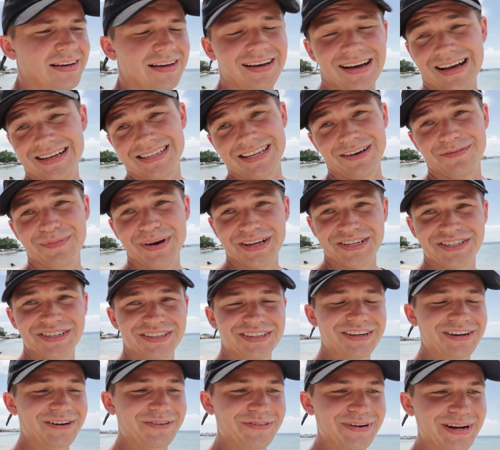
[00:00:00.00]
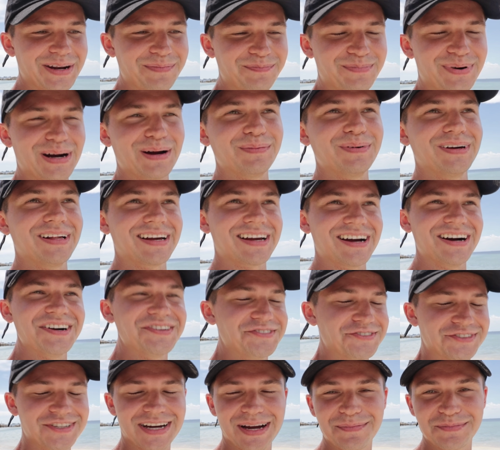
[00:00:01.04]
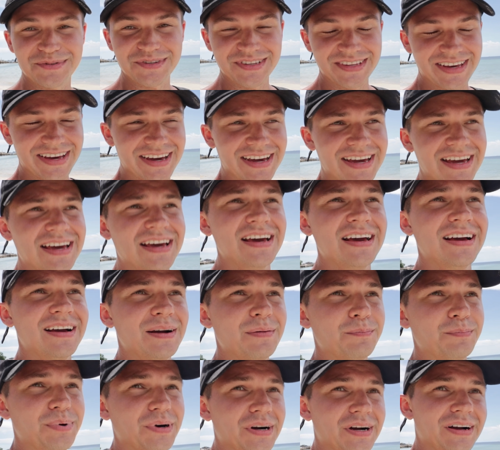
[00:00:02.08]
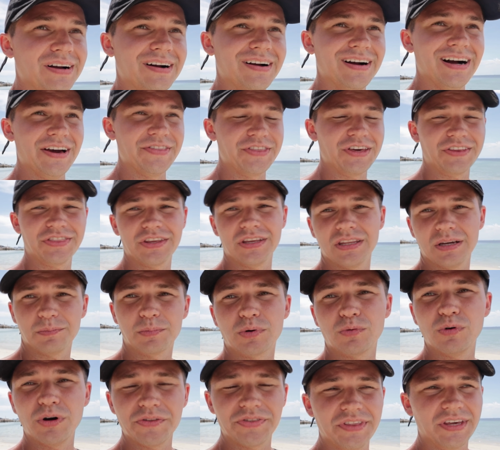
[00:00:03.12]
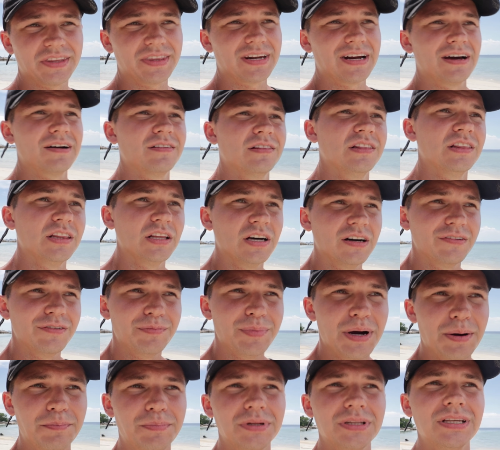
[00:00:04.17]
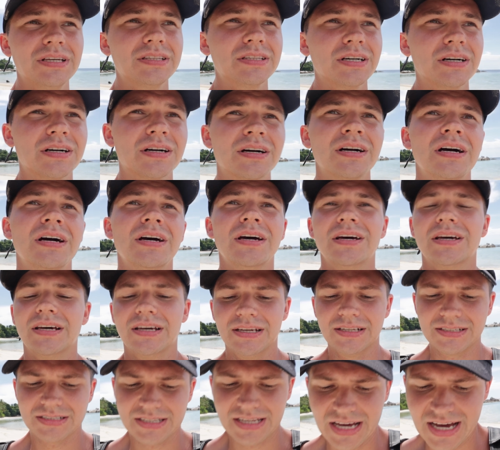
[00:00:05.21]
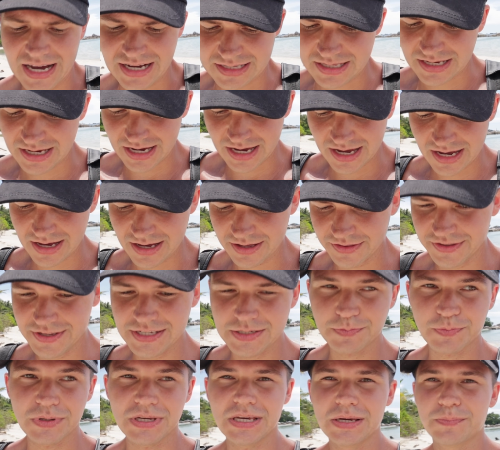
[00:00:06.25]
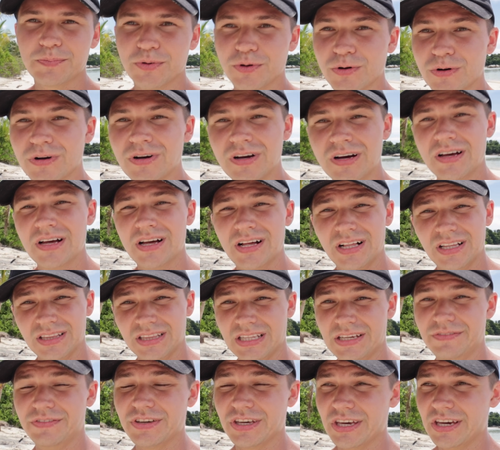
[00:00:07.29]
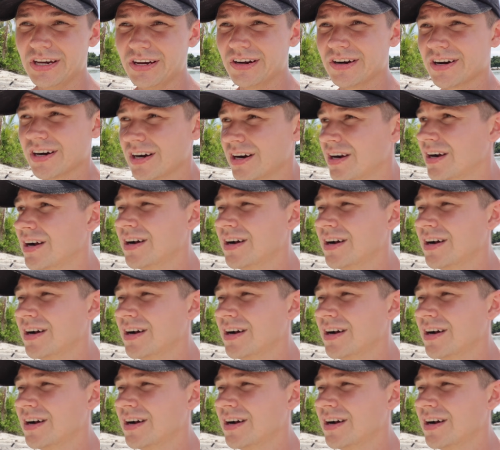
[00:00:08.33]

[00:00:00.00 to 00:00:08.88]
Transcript: as I've mentioned it already probably like a hundred times today, but I think the number one thing that I love about Belitung is that these people living here